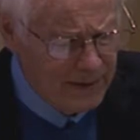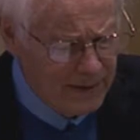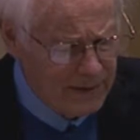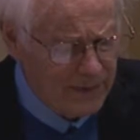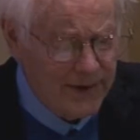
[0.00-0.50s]

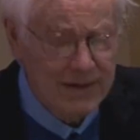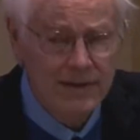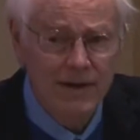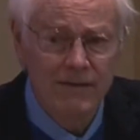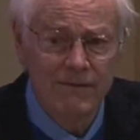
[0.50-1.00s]
Well, that's
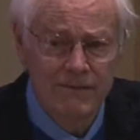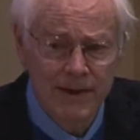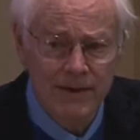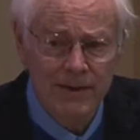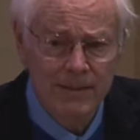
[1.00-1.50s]
a
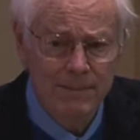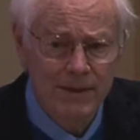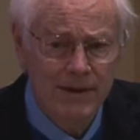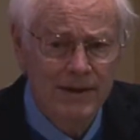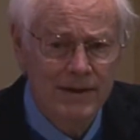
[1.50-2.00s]
very
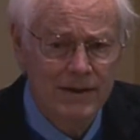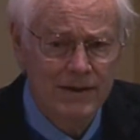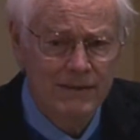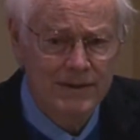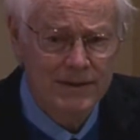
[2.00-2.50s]
polite
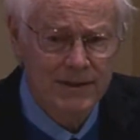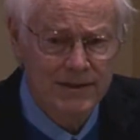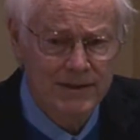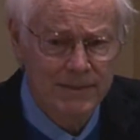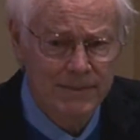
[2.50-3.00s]

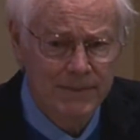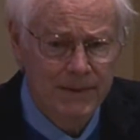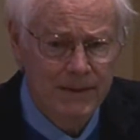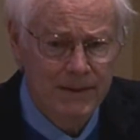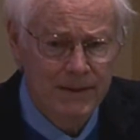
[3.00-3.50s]
conversation,
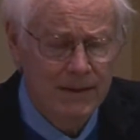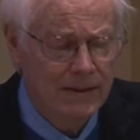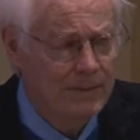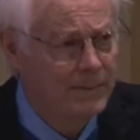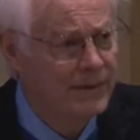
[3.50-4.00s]

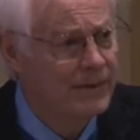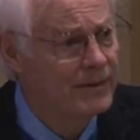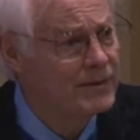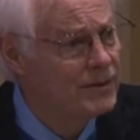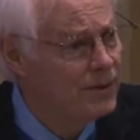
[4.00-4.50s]
but there
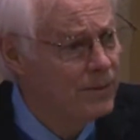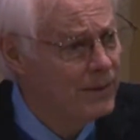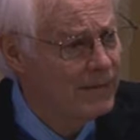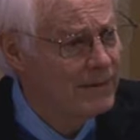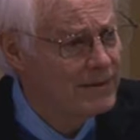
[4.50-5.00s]
is no
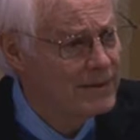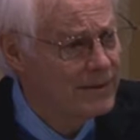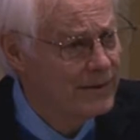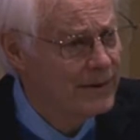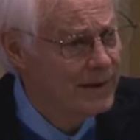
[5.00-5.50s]
reference to
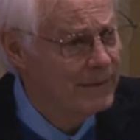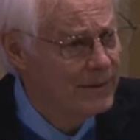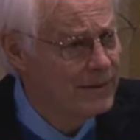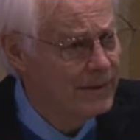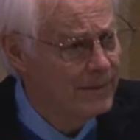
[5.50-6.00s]
the common
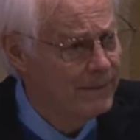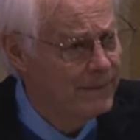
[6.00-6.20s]
good.